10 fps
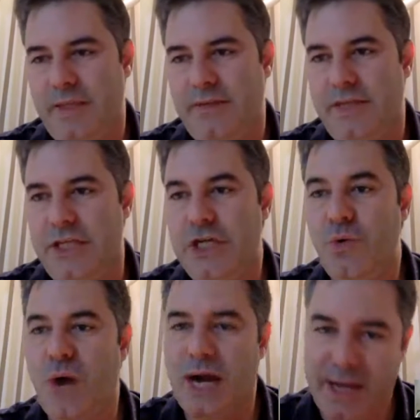the
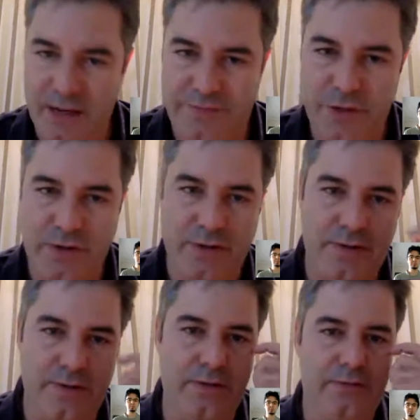UI of
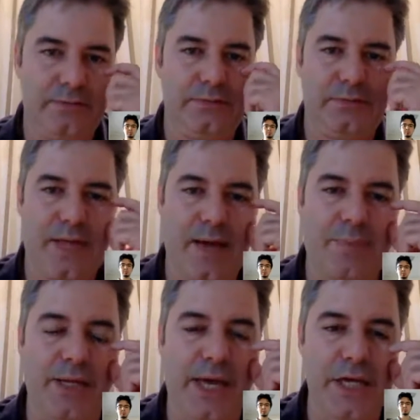your
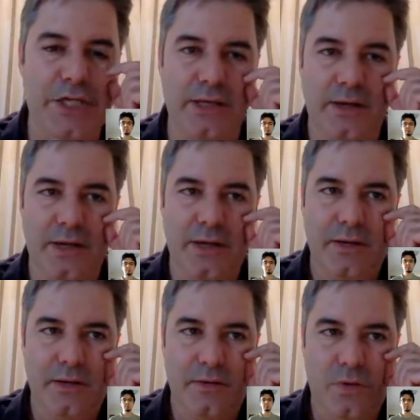application
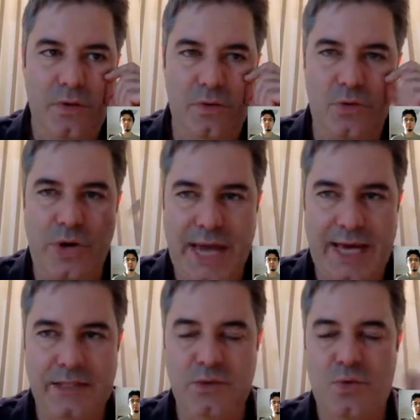
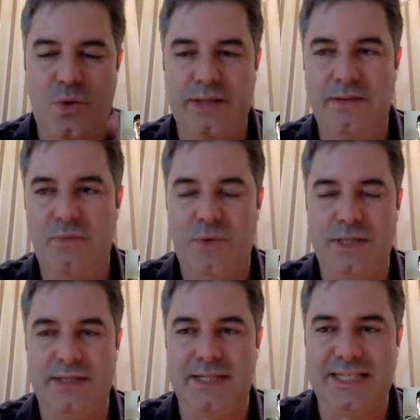react
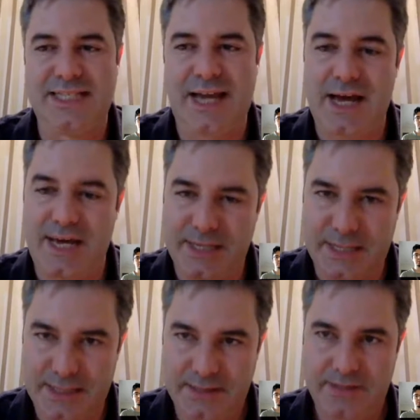when the
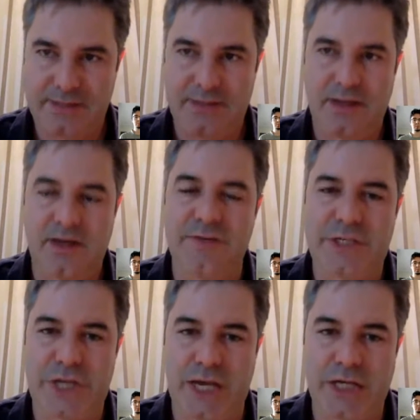size of
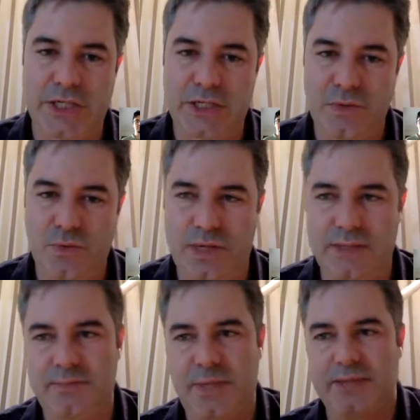it changes,
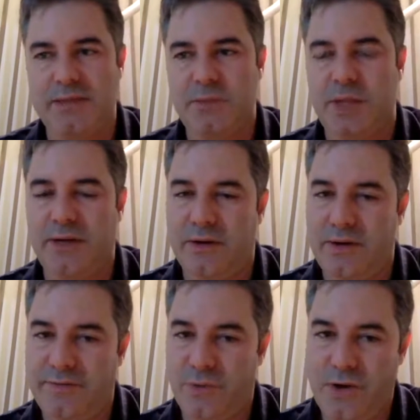when it's being displayed
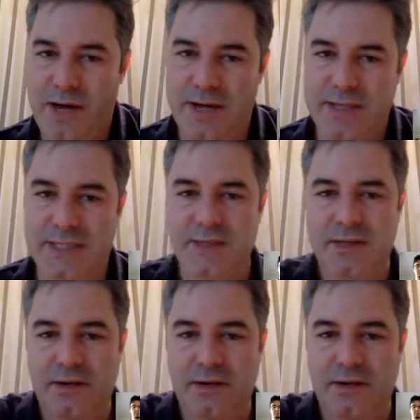on a 4S,